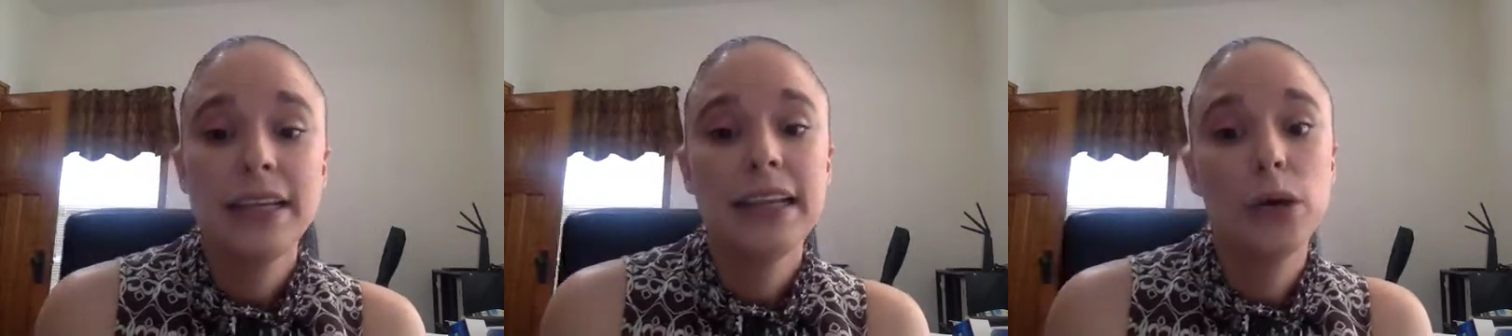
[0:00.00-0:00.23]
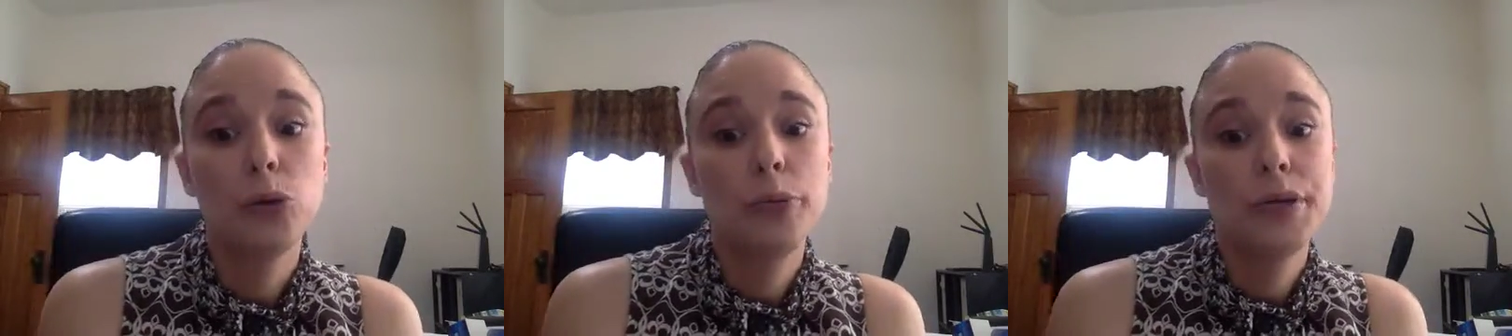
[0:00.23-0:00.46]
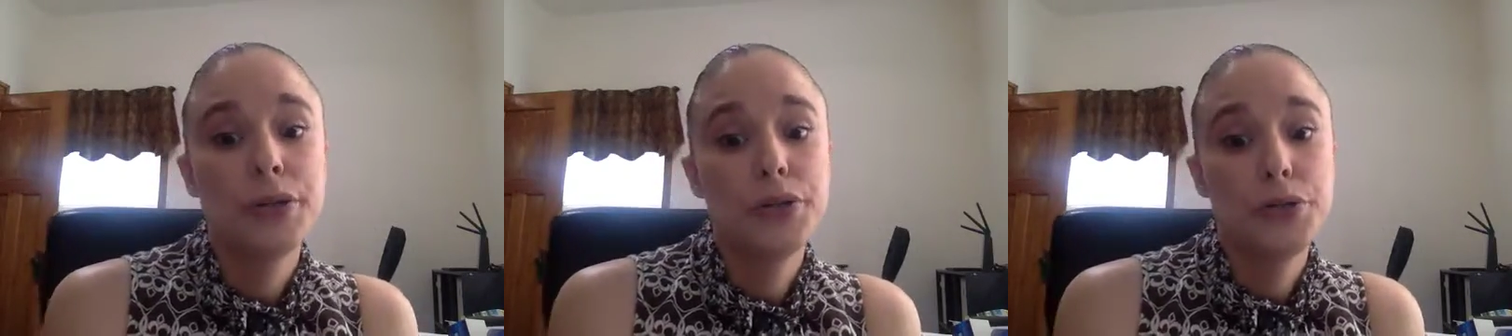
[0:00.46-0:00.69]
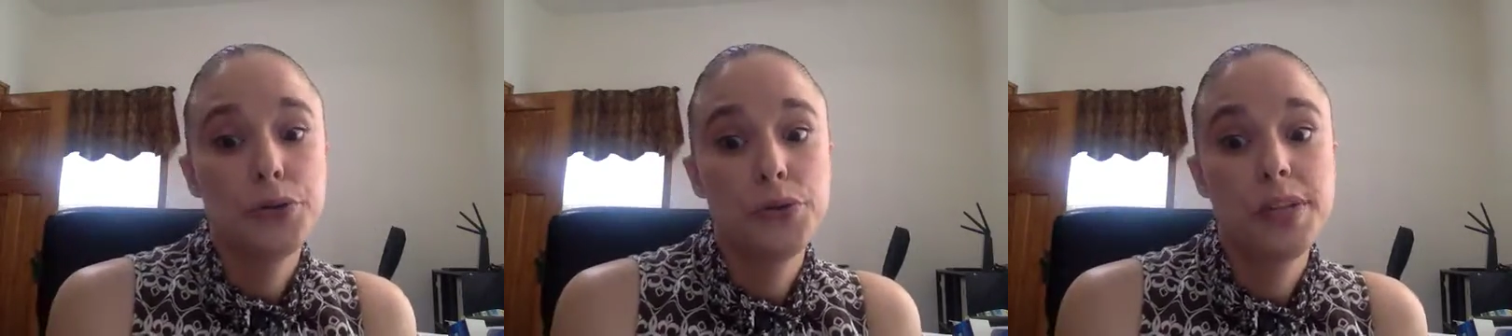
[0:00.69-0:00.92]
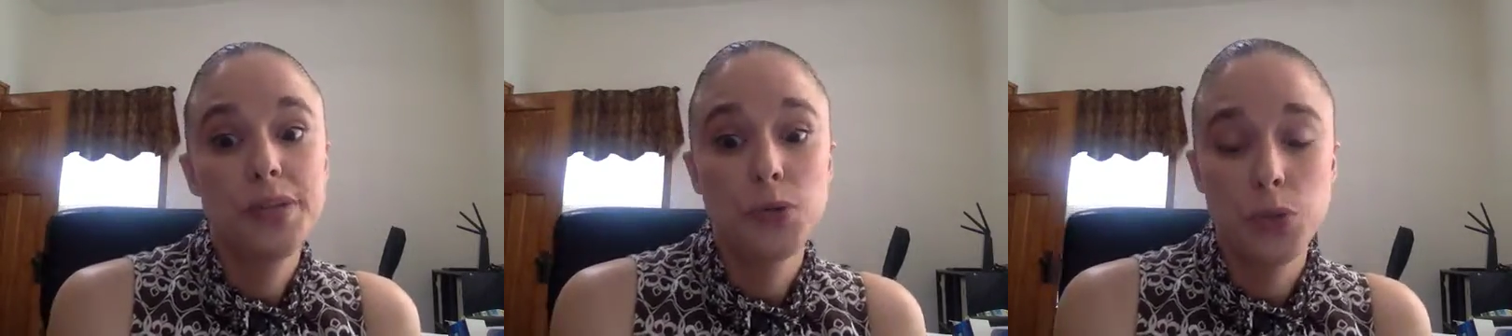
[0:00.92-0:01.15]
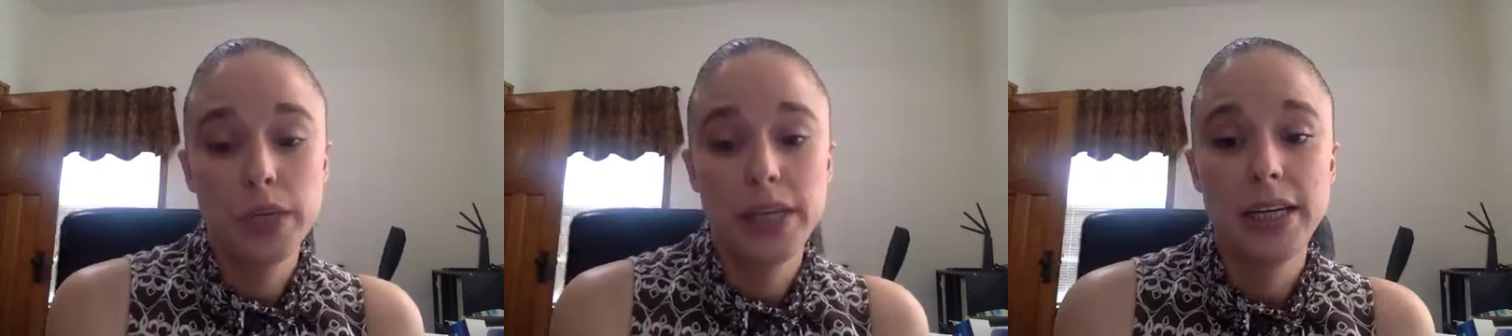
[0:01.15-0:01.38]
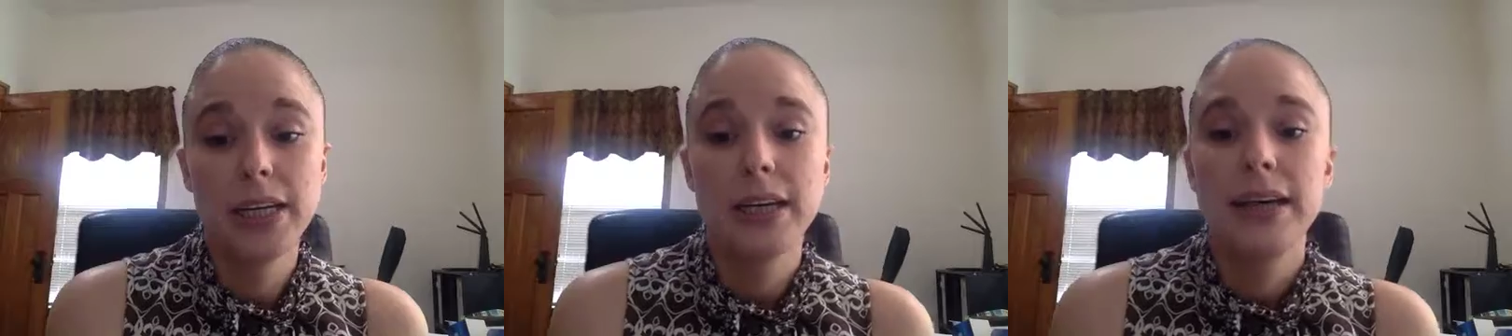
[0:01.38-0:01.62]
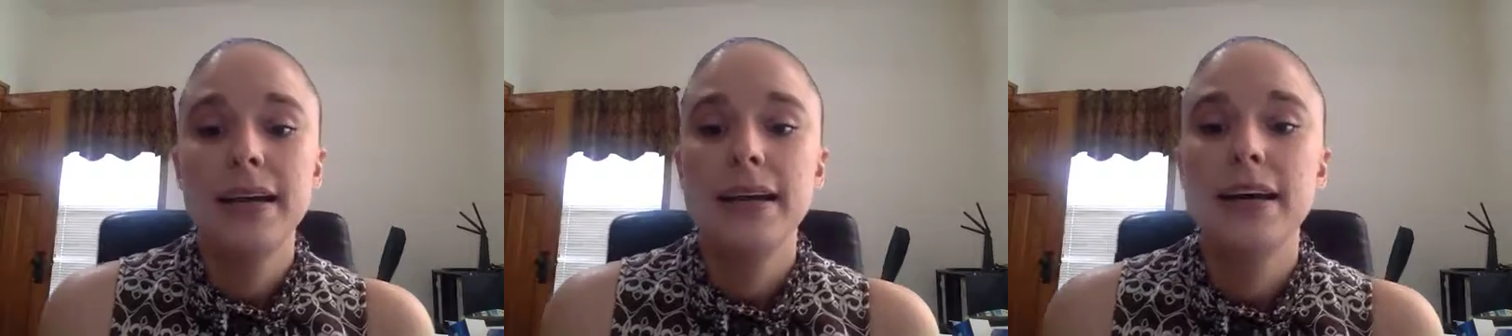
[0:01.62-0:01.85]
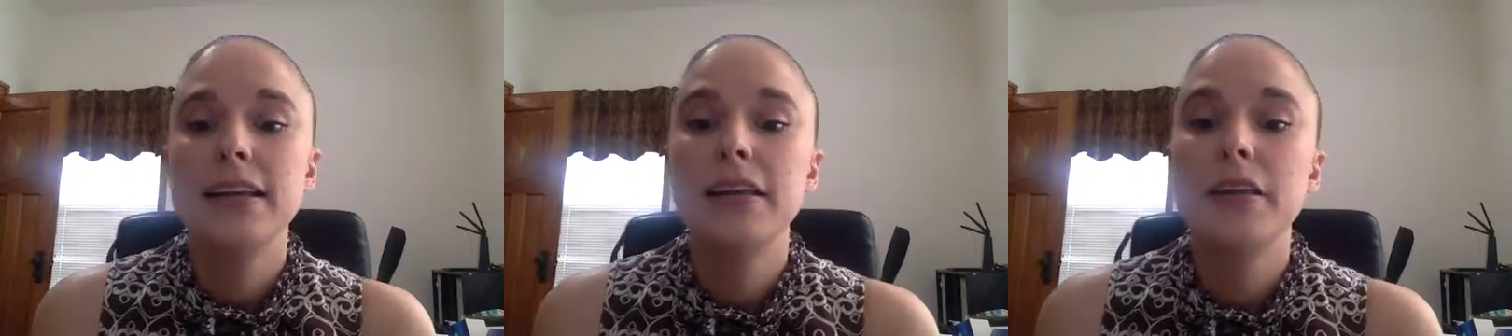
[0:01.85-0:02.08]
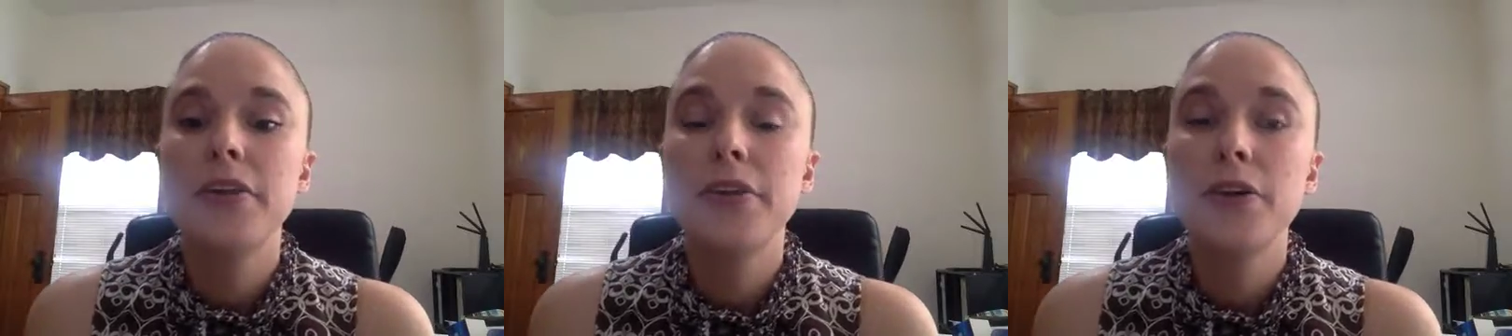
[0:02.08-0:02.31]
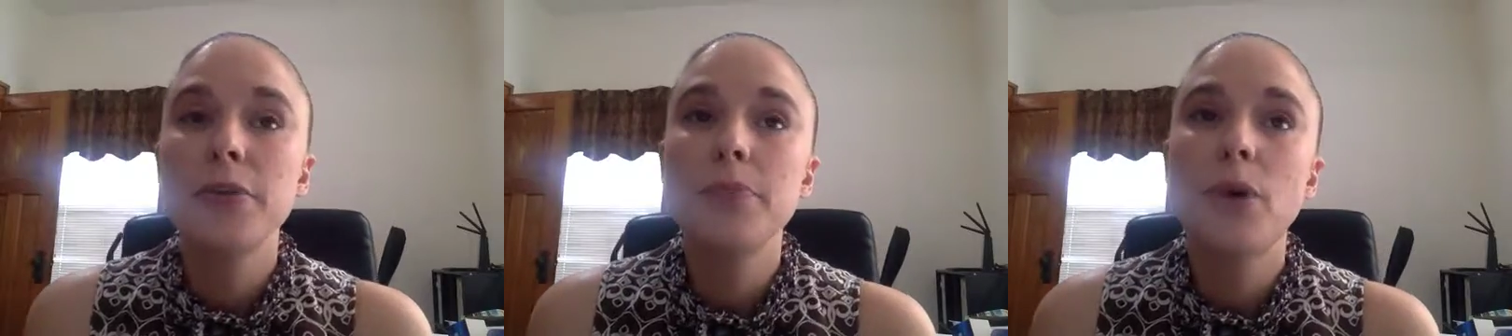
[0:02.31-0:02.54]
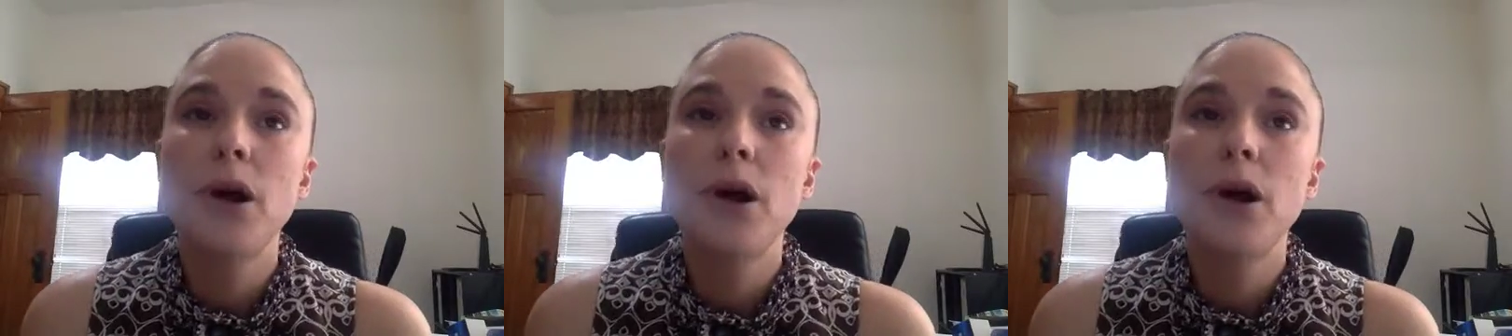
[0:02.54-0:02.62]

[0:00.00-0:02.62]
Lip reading: That will be due this week. And then the third